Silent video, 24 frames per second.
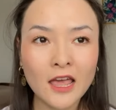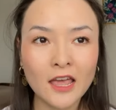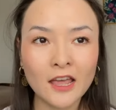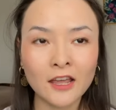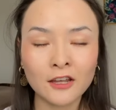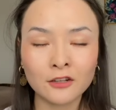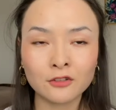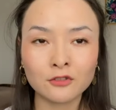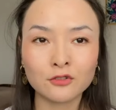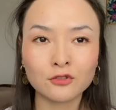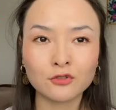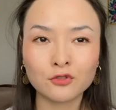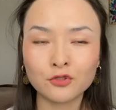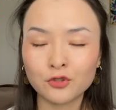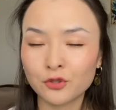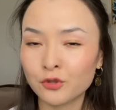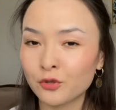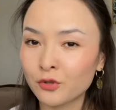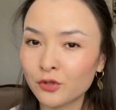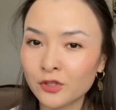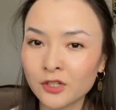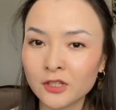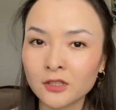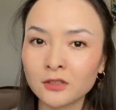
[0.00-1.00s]
and
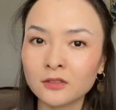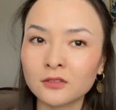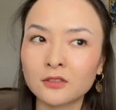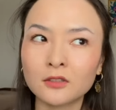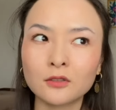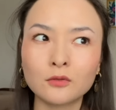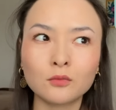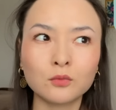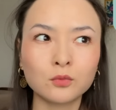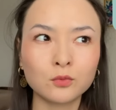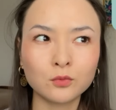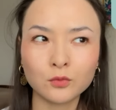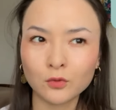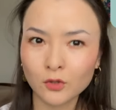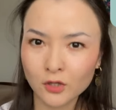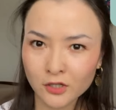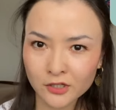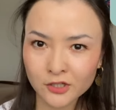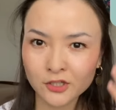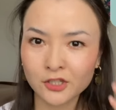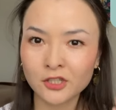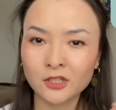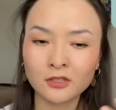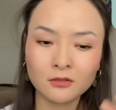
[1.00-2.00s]
during the
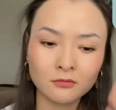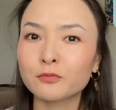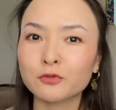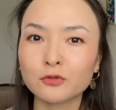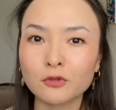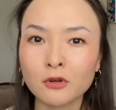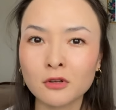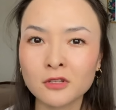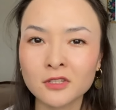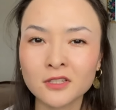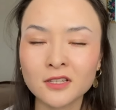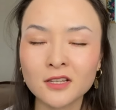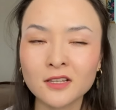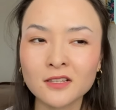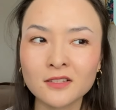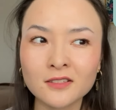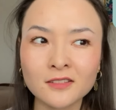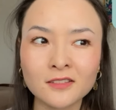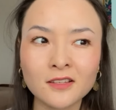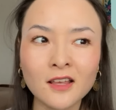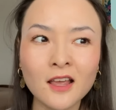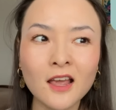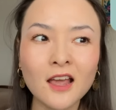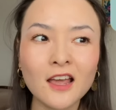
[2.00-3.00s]
washing
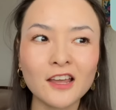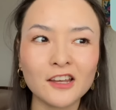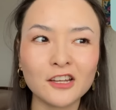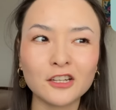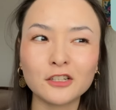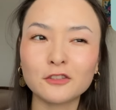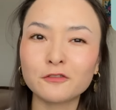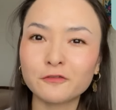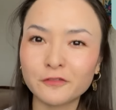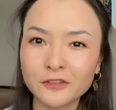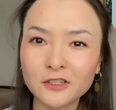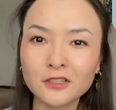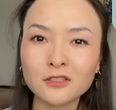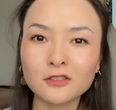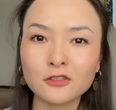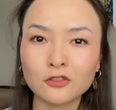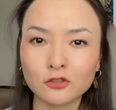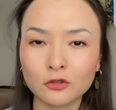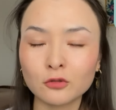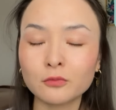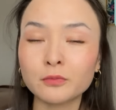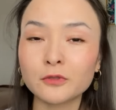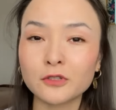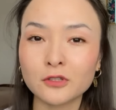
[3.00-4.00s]
process, it feels
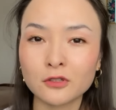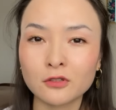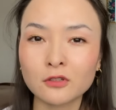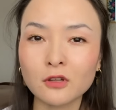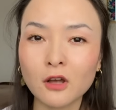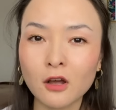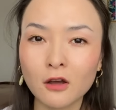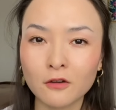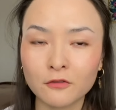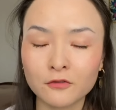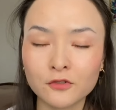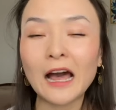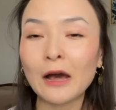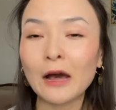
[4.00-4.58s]
super soft.